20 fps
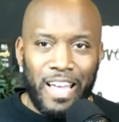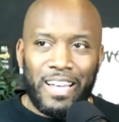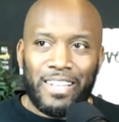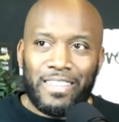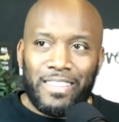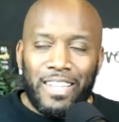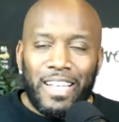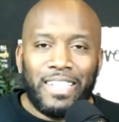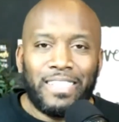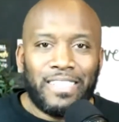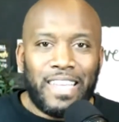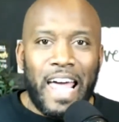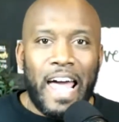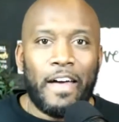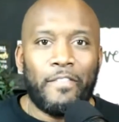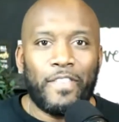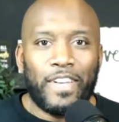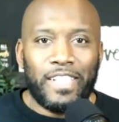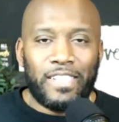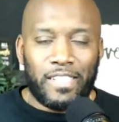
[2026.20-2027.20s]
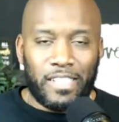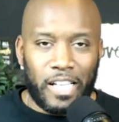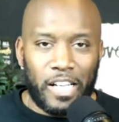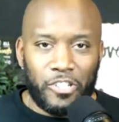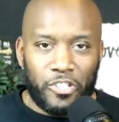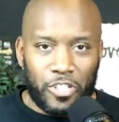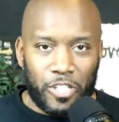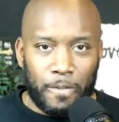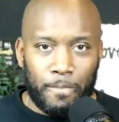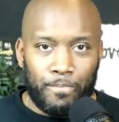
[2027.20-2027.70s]
Let's have a
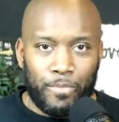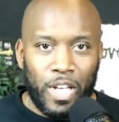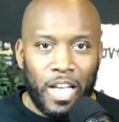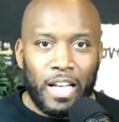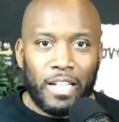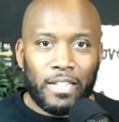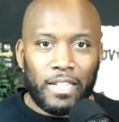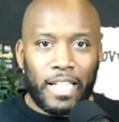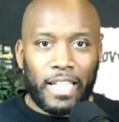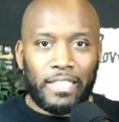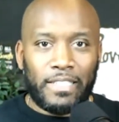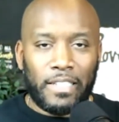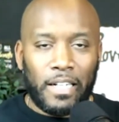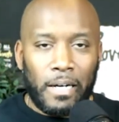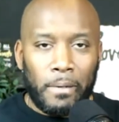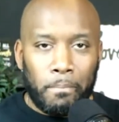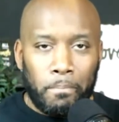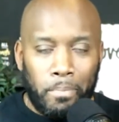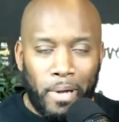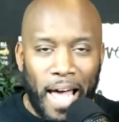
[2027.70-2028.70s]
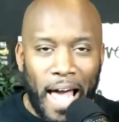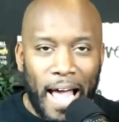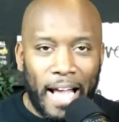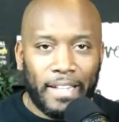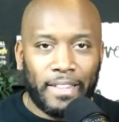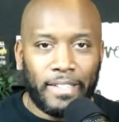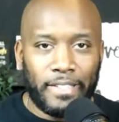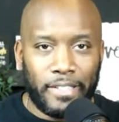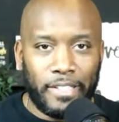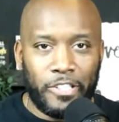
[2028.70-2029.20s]
session. Let's
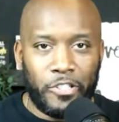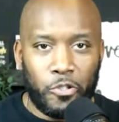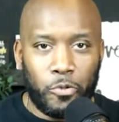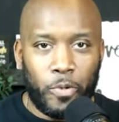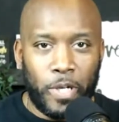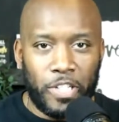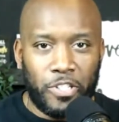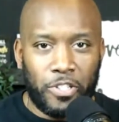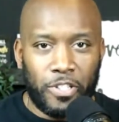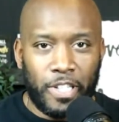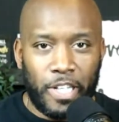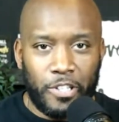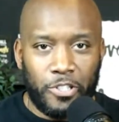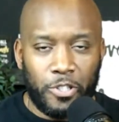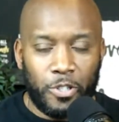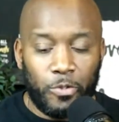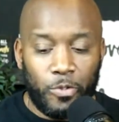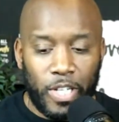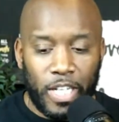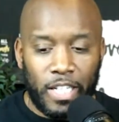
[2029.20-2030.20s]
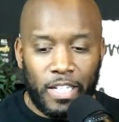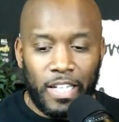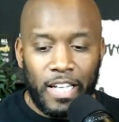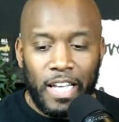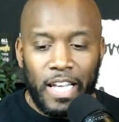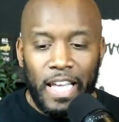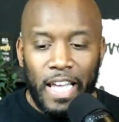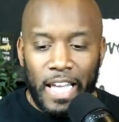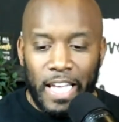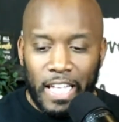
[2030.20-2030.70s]
unpack the situation that you're in
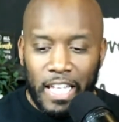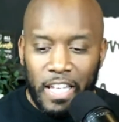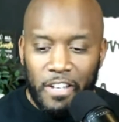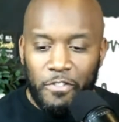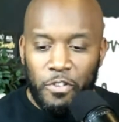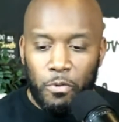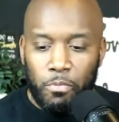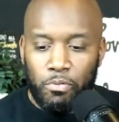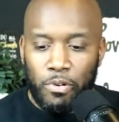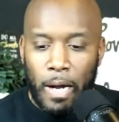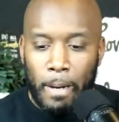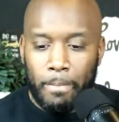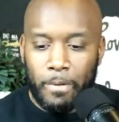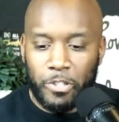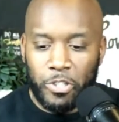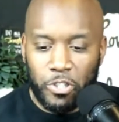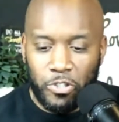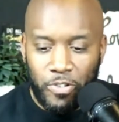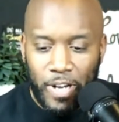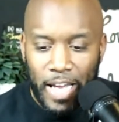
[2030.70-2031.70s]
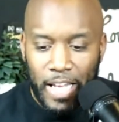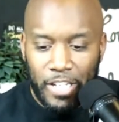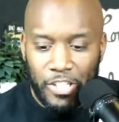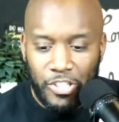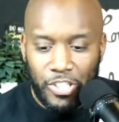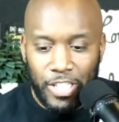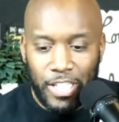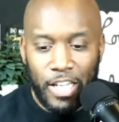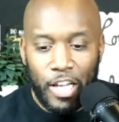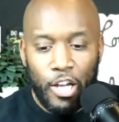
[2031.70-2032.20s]
and give you proper
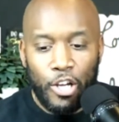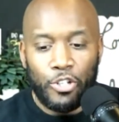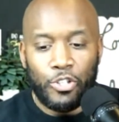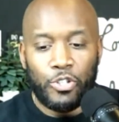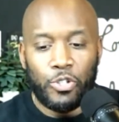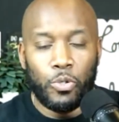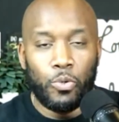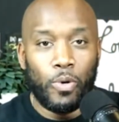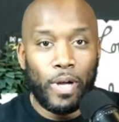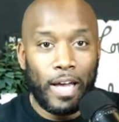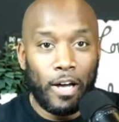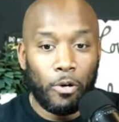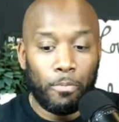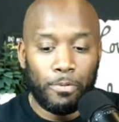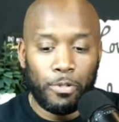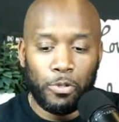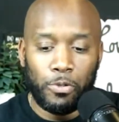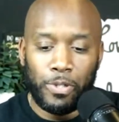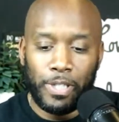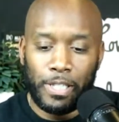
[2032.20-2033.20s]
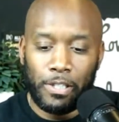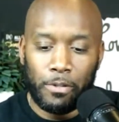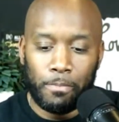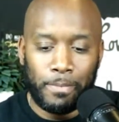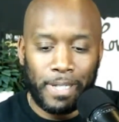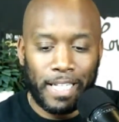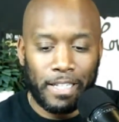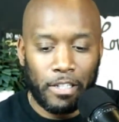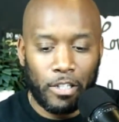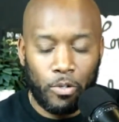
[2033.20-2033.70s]
strategy to help you heal.
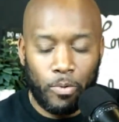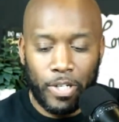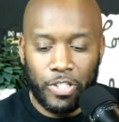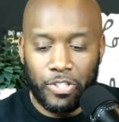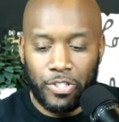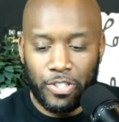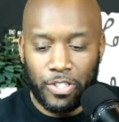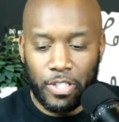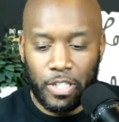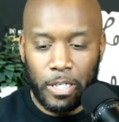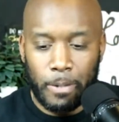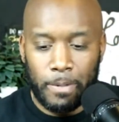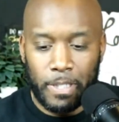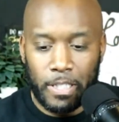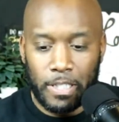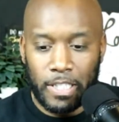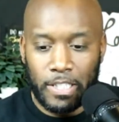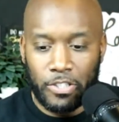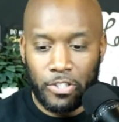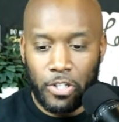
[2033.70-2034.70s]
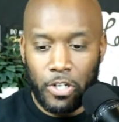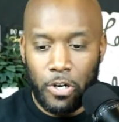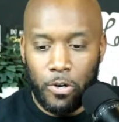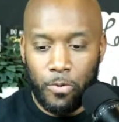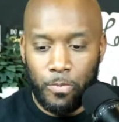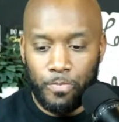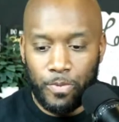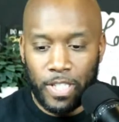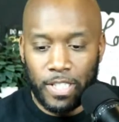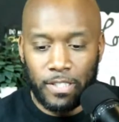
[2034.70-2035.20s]
Man, the questions are coming in. Let's
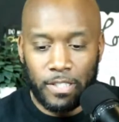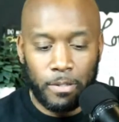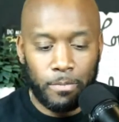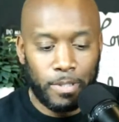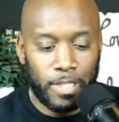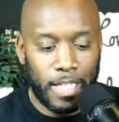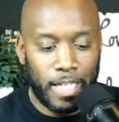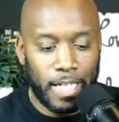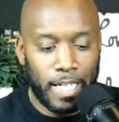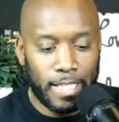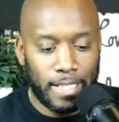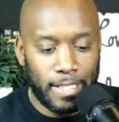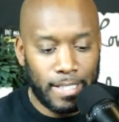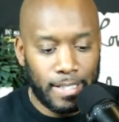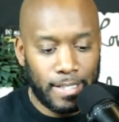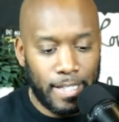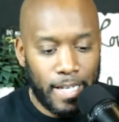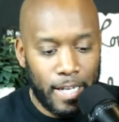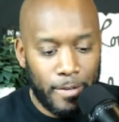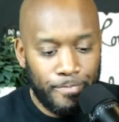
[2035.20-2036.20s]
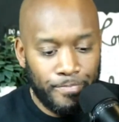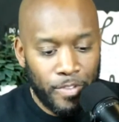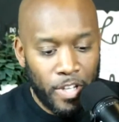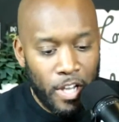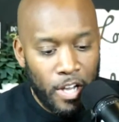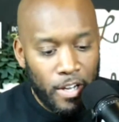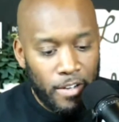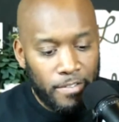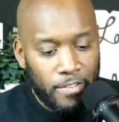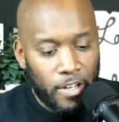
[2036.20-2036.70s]
go. Let's see what they got to say.
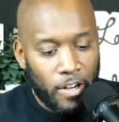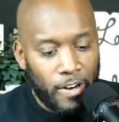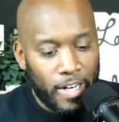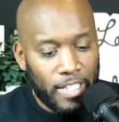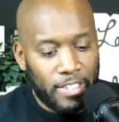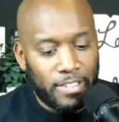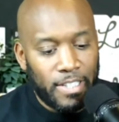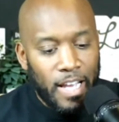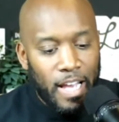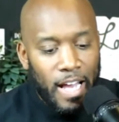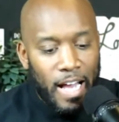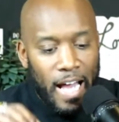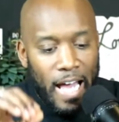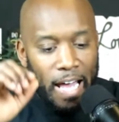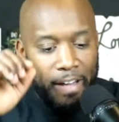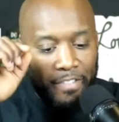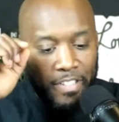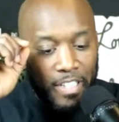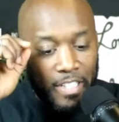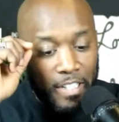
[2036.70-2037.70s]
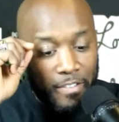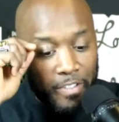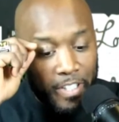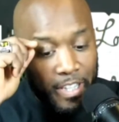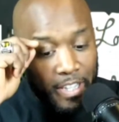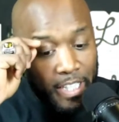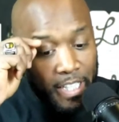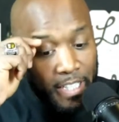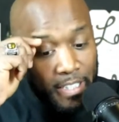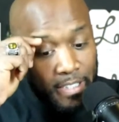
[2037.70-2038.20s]
Florence, I have done
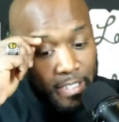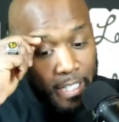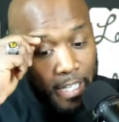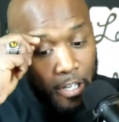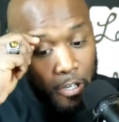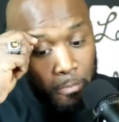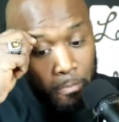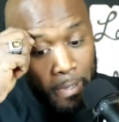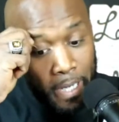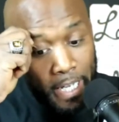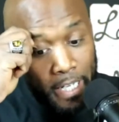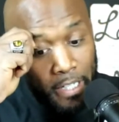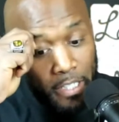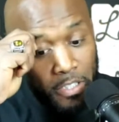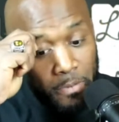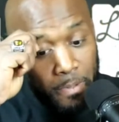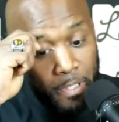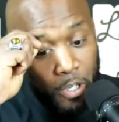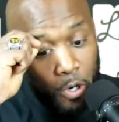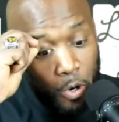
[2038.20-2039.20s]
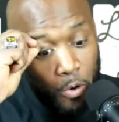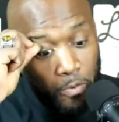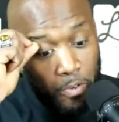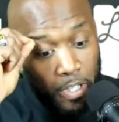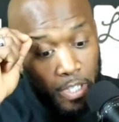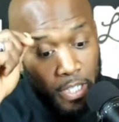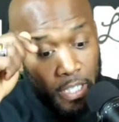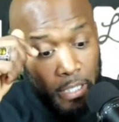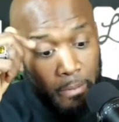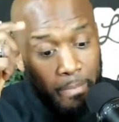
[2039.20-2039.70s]
everything to help my husband
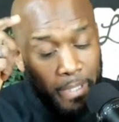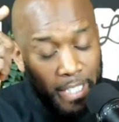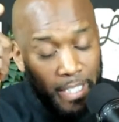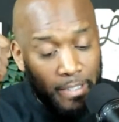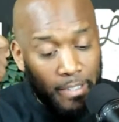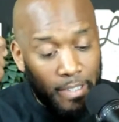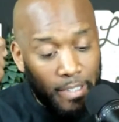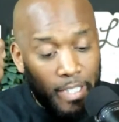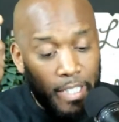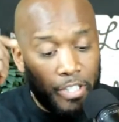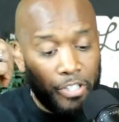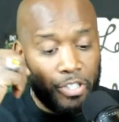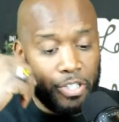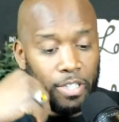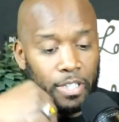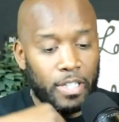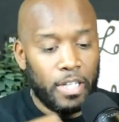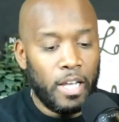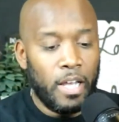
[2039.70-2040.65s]
overcome his addiction.